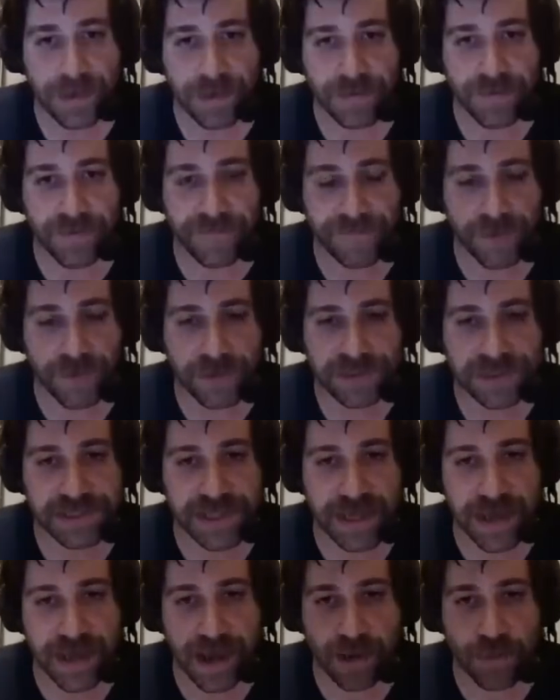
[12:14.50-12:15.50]
The first
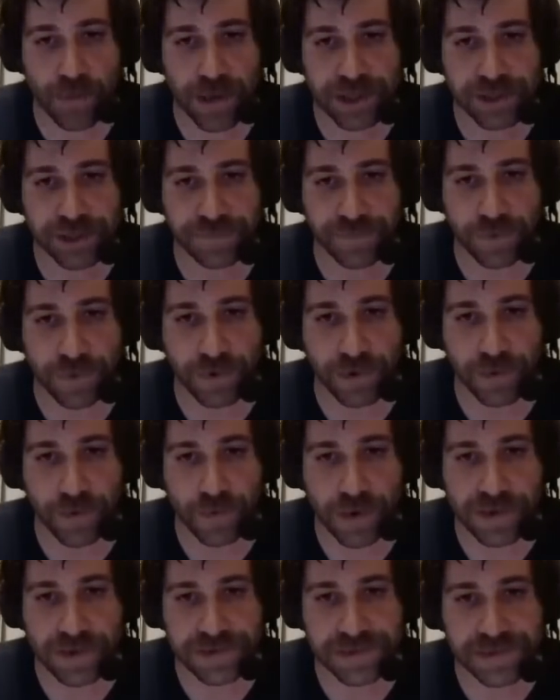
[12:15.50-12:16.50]
thing I wished for
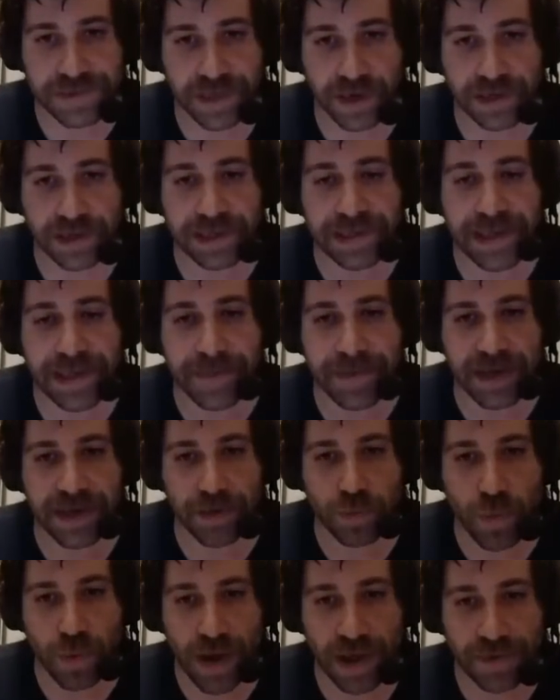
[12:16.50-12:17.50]
was
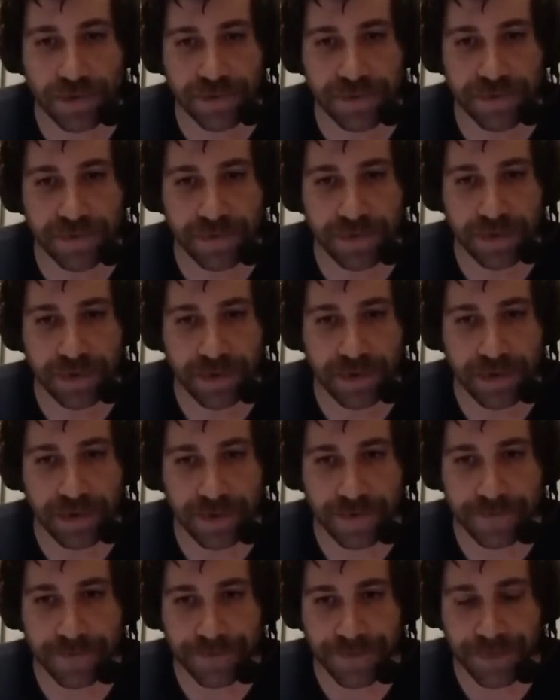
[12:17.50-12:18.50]
unlimited wealth.
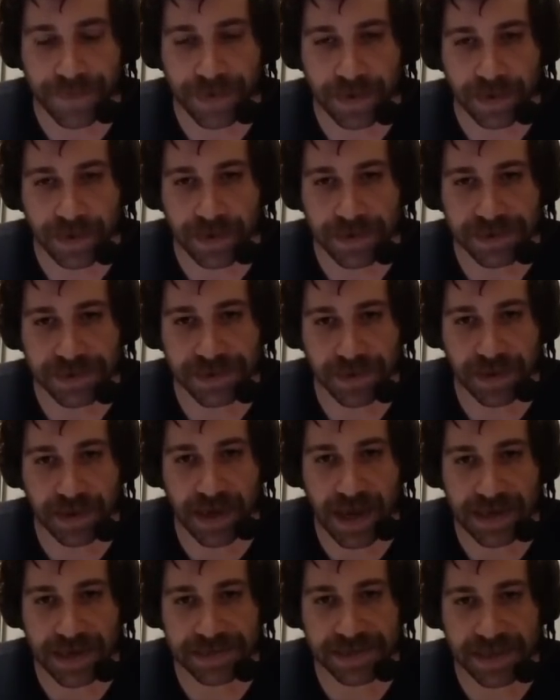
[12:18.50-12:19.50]
So the
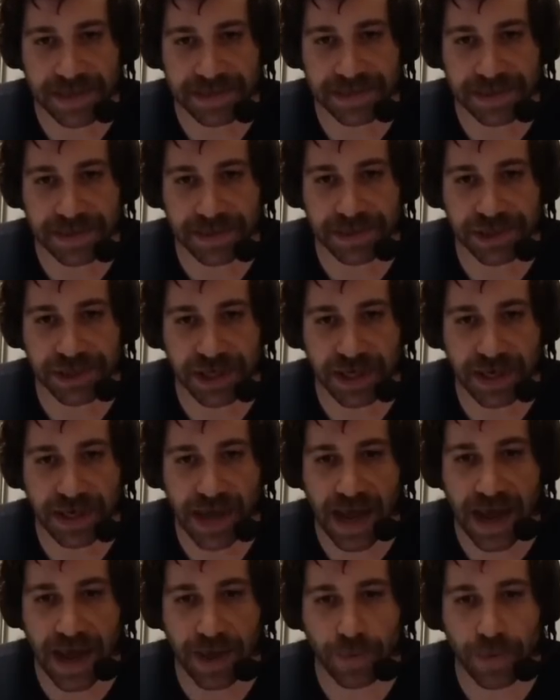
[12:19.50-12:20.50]
guy says to the genie,
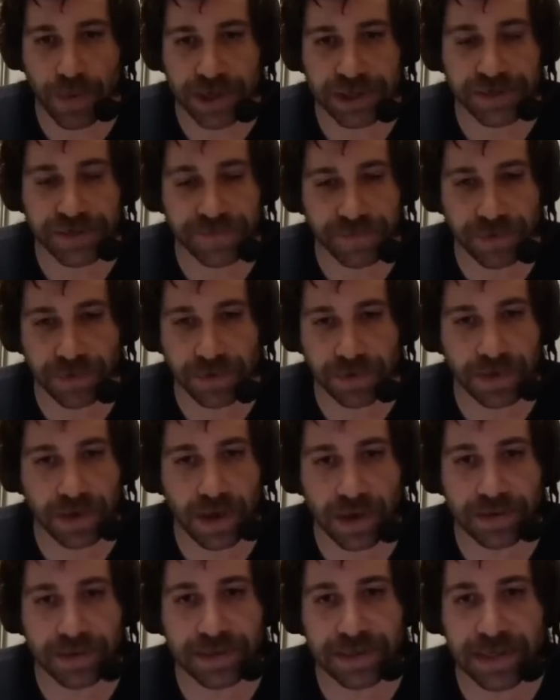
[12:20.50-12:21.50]
I wish for
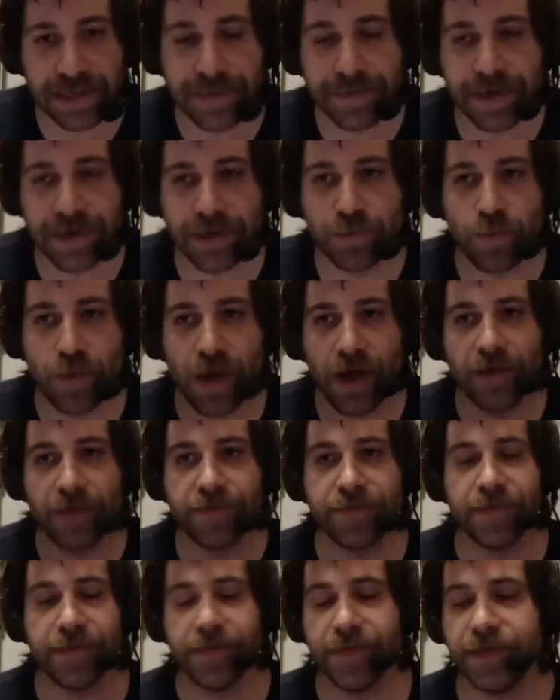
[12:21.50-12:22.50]
unlimited
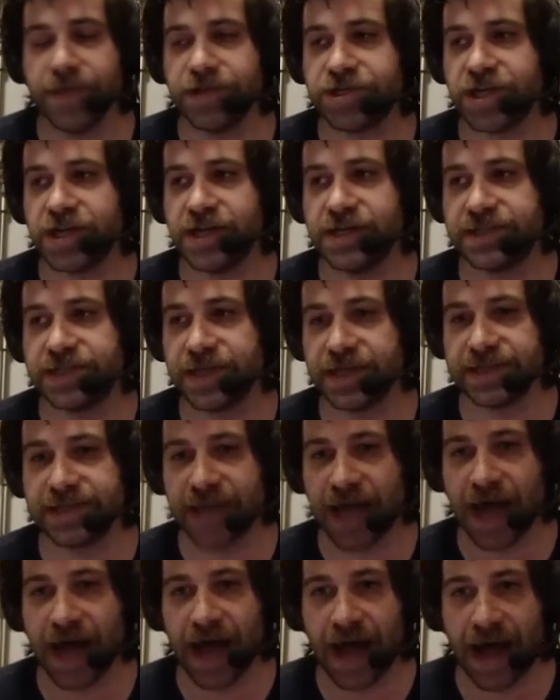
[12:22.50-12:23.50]
wealth. And the genie says,
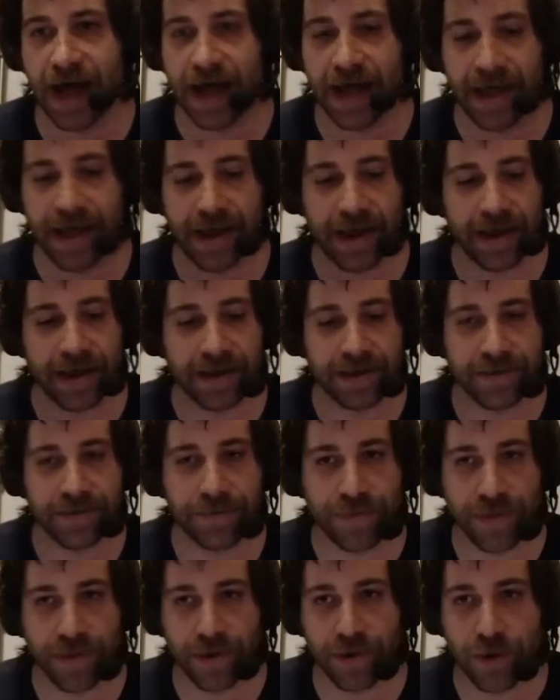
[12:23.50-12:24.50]
I,
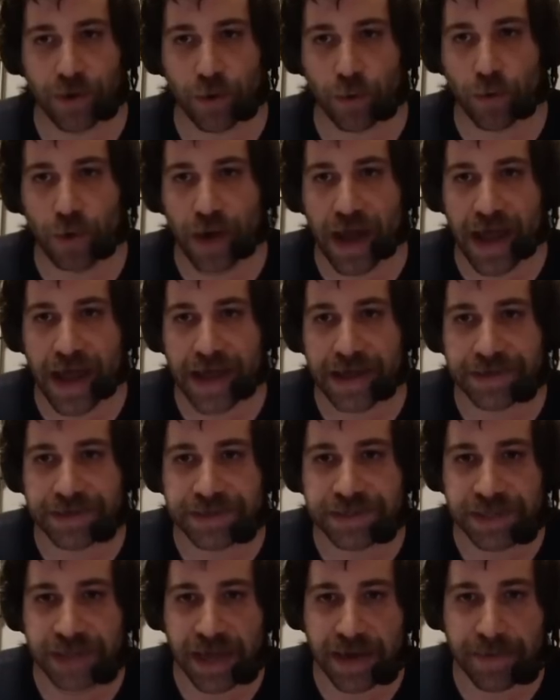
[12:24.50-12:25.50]
the
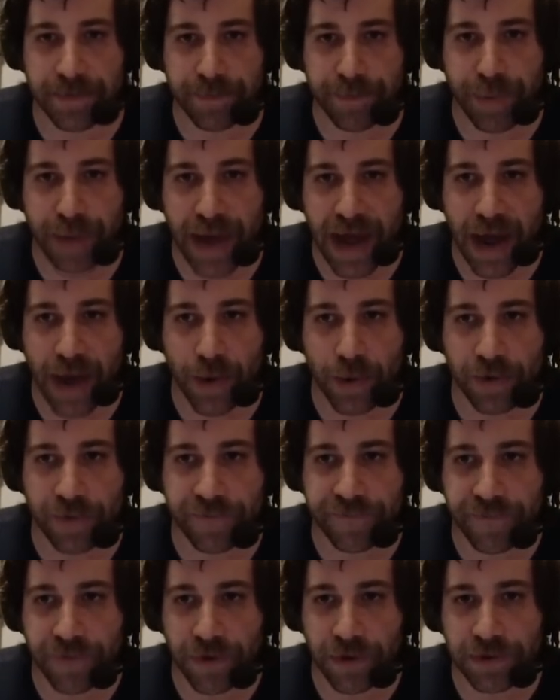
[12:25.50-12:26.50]
great and
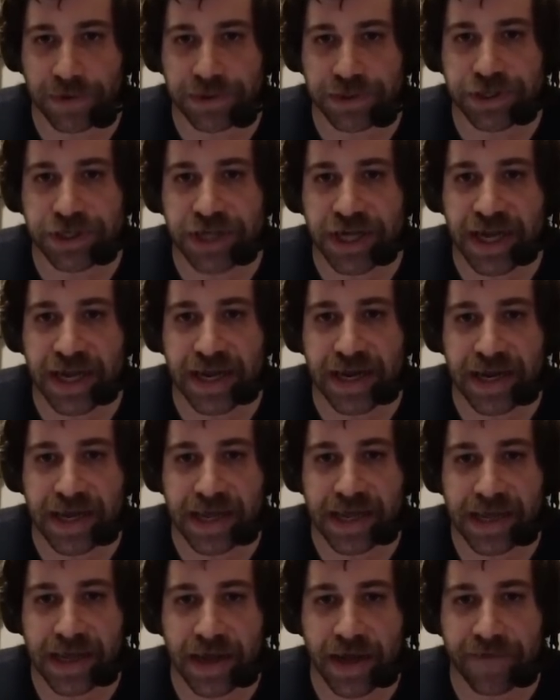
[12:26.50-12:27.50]
powerful
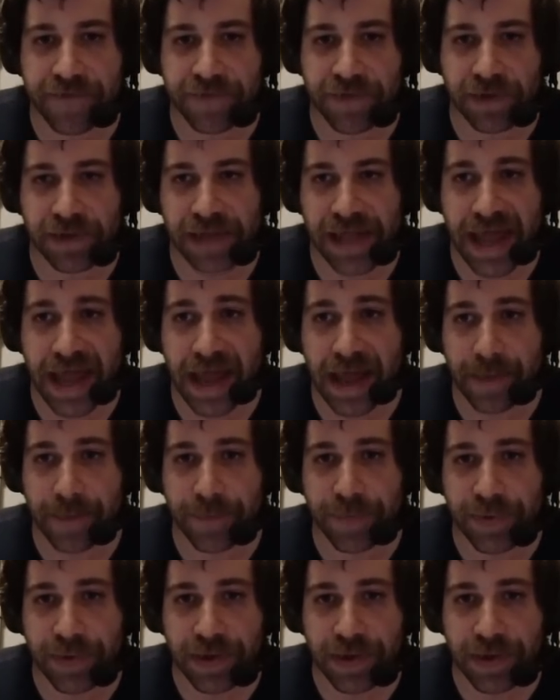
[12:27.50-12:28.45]
genie of the lamp,